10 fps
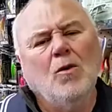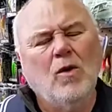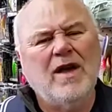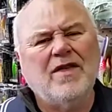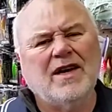
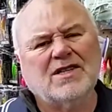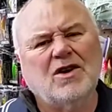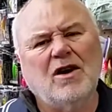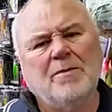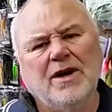Where the
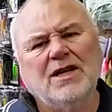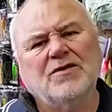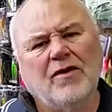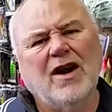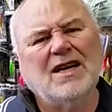excitement is
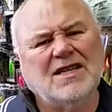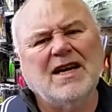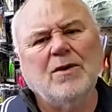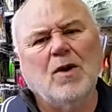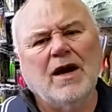for us
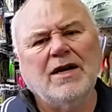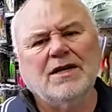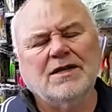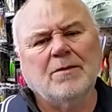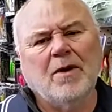anyway
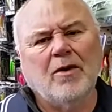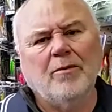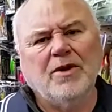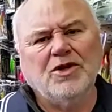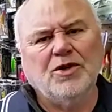is the
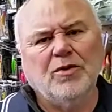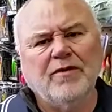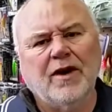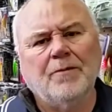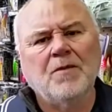Murrumbidgee
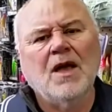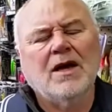River.